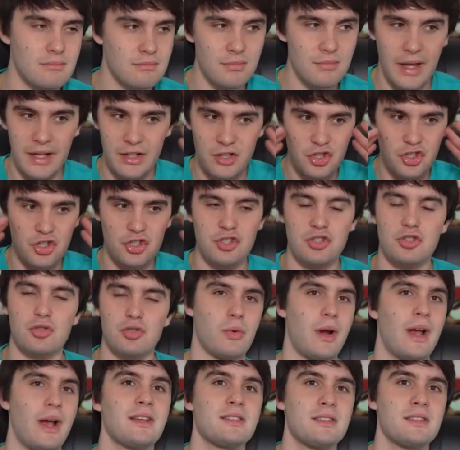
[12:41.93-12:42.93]
like
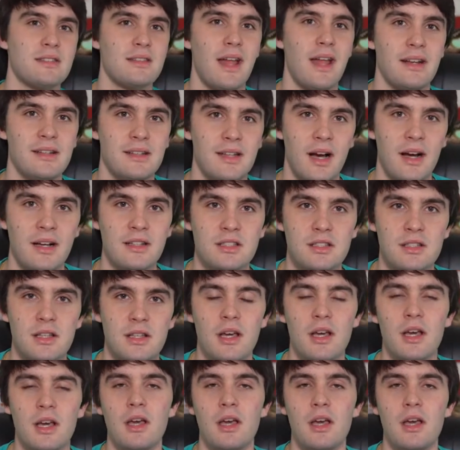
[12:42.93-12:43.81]
stress that does?